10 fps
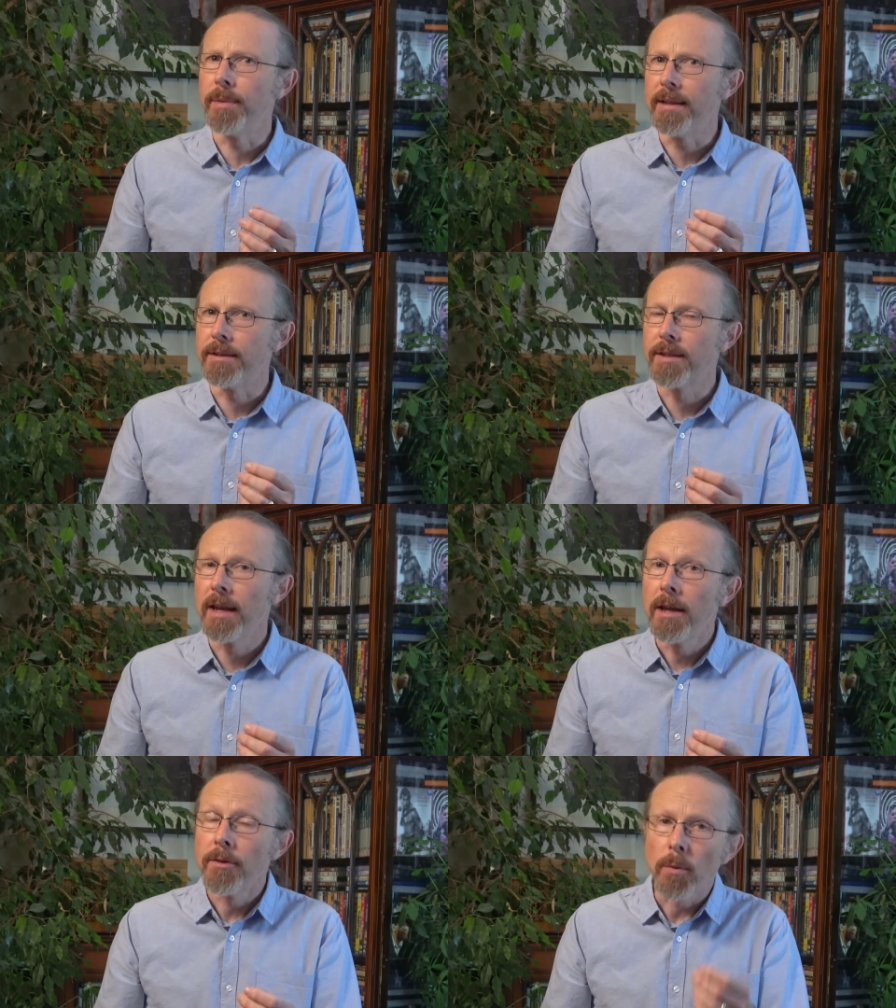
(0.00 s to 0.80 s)
means
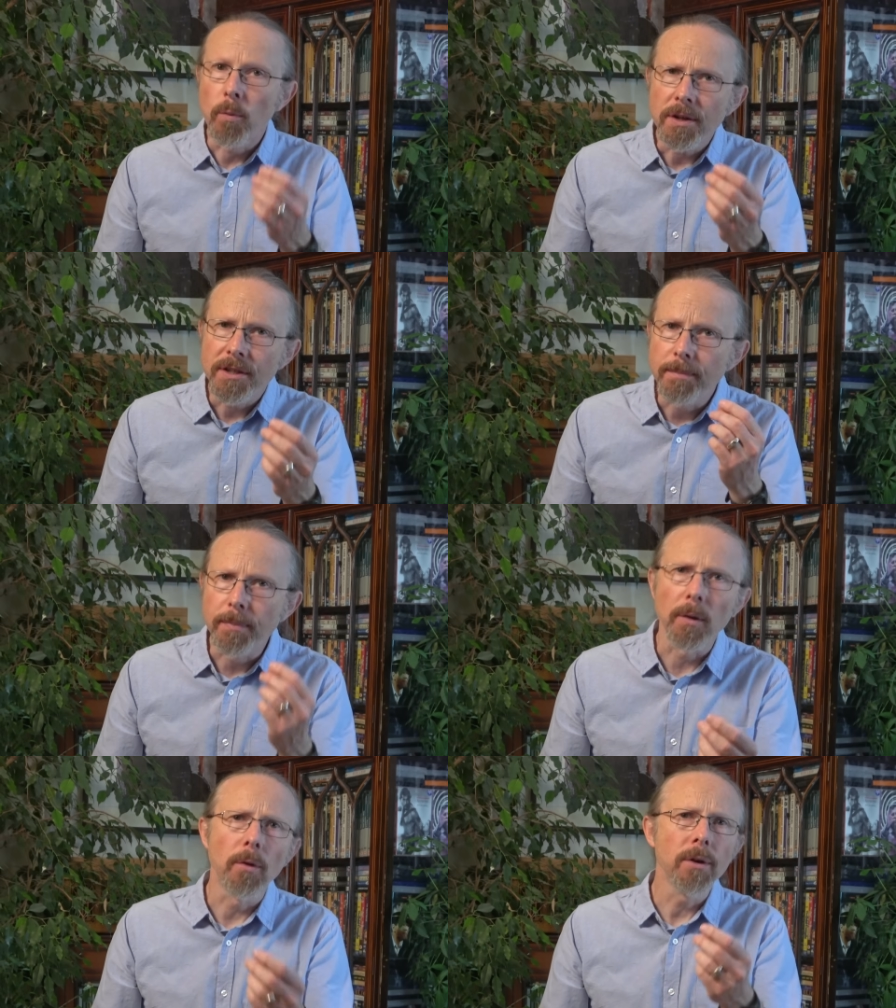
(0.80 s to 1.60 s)
that once
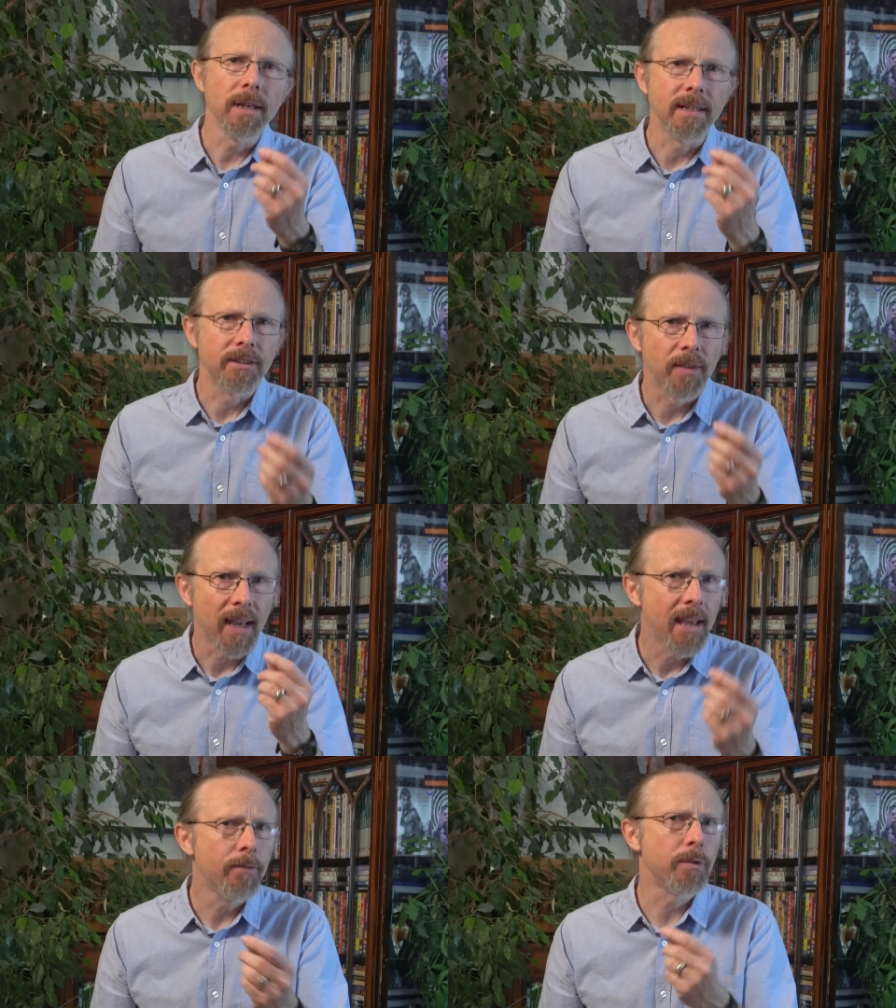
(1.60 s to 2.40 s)
deployed into
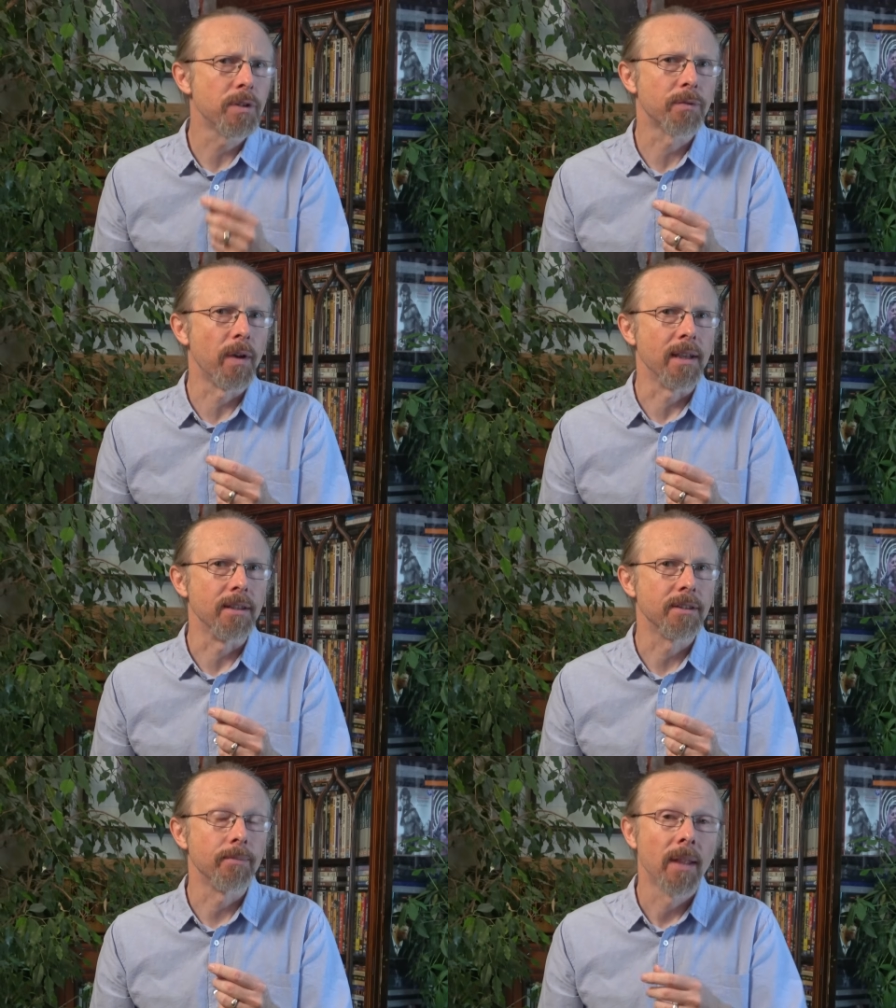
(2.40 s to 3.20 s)
the inference
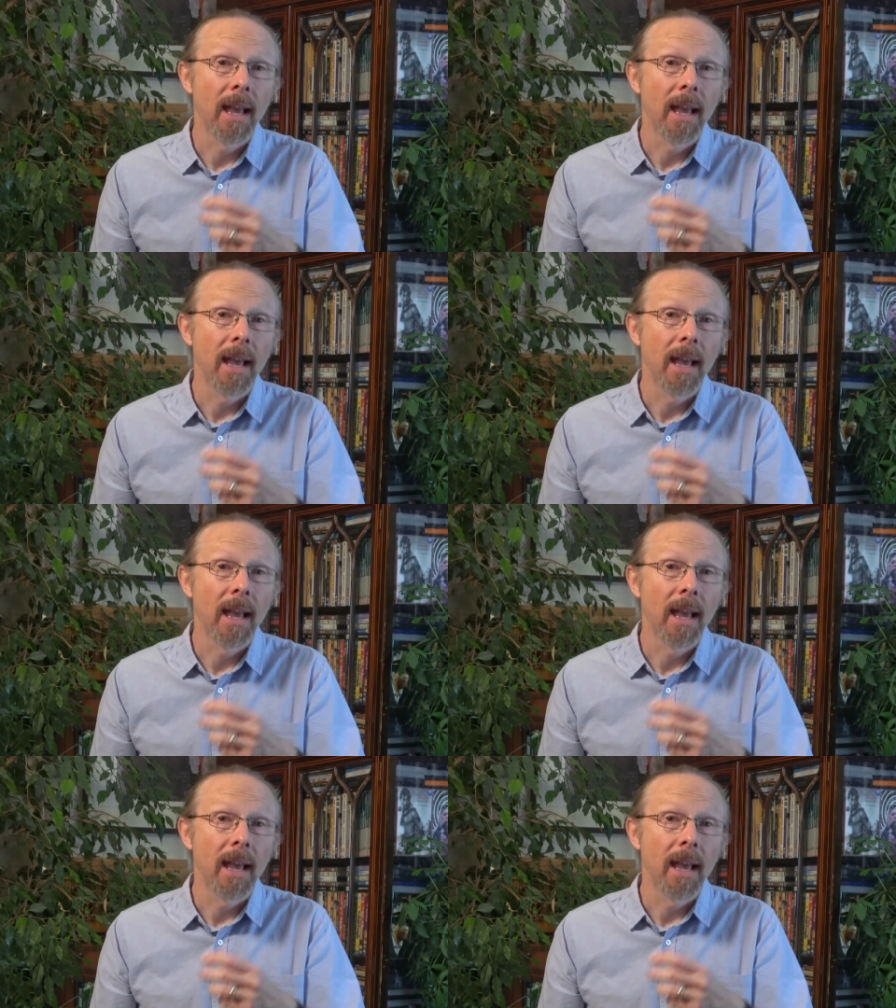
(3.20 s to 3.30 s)
phase,